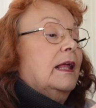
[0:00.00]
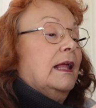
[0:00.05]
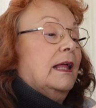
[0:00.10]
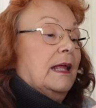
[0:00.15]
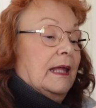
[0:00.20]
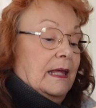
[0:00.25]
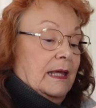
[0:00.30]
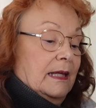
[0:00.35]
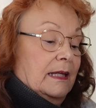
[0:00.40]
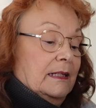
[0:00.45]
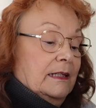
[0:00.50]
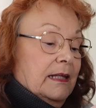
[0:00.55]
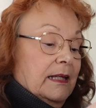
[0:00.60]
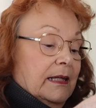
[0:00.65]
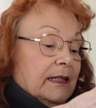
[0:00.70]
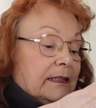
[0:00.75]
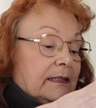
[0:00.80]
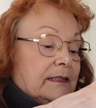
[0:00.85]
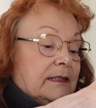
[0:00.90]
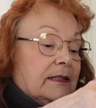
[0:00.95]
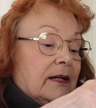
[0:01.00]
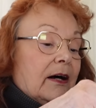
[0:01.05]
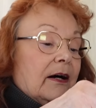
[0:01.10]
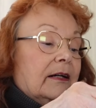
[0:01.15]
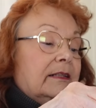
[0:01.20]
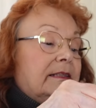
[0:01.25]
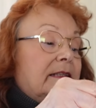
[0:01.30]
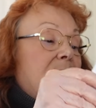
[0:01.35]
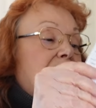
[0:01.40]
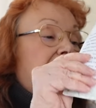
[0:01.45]
And it
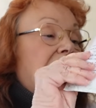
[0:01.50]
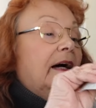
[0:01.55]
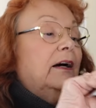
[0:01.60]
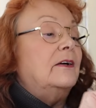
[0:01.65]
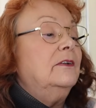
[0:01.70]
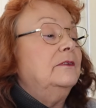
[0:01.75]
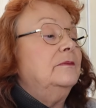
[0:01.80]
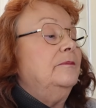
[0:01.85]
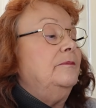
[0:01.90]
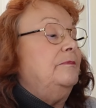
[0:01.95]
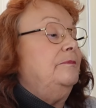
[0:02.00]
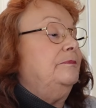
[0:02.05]
talks about,